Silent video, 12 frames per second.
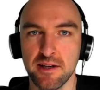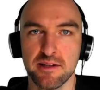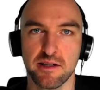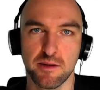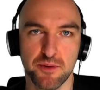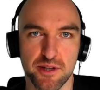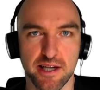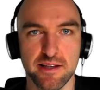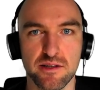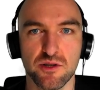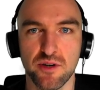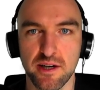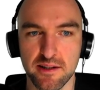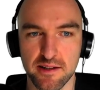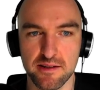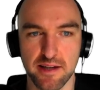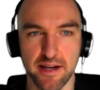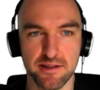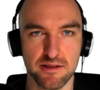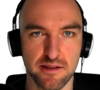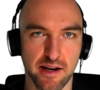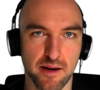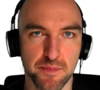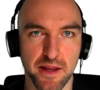So the presenter screen in this case is
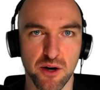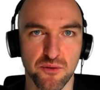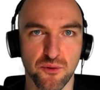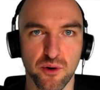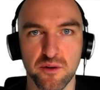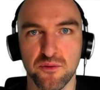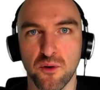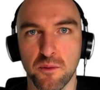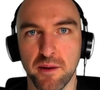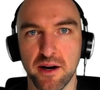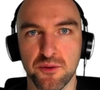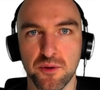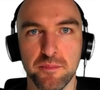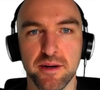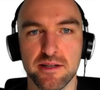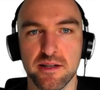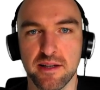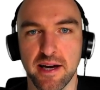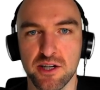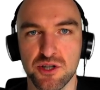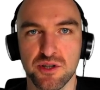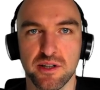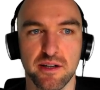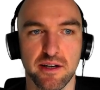set up now for a 4:3
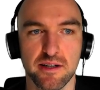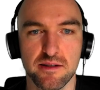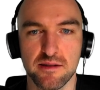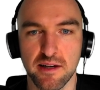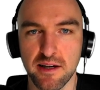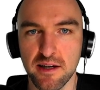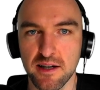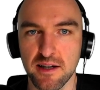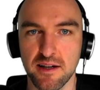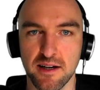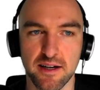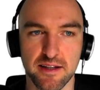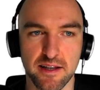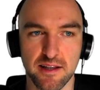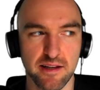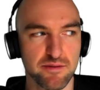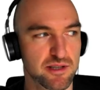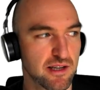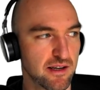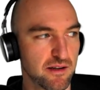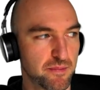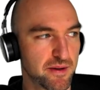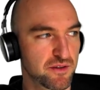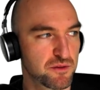presentation, and you can see that leaves us a little
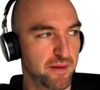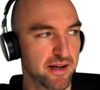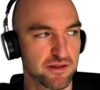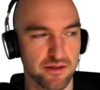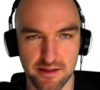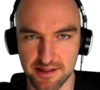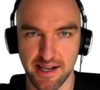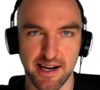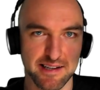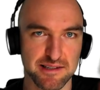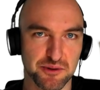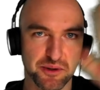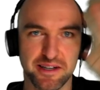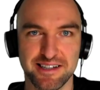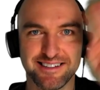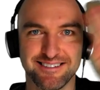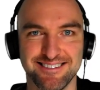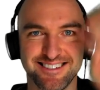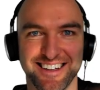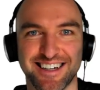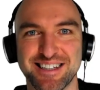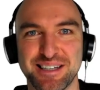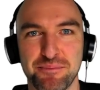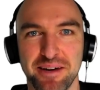bit of space on the side so you can
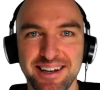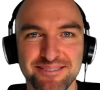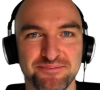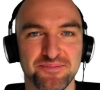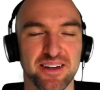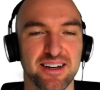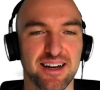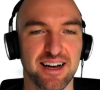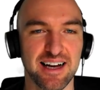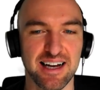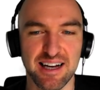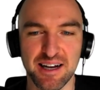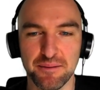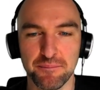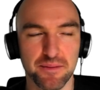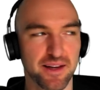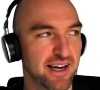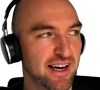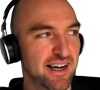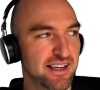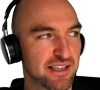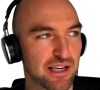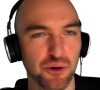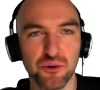see me and
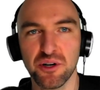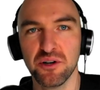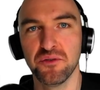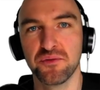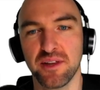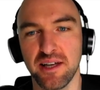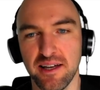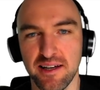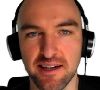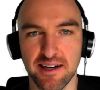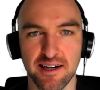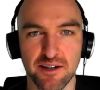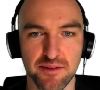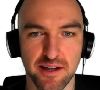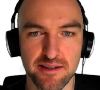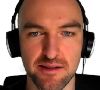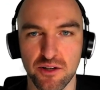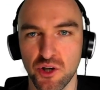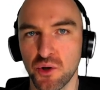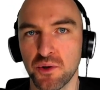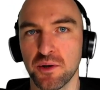the logo of the institute.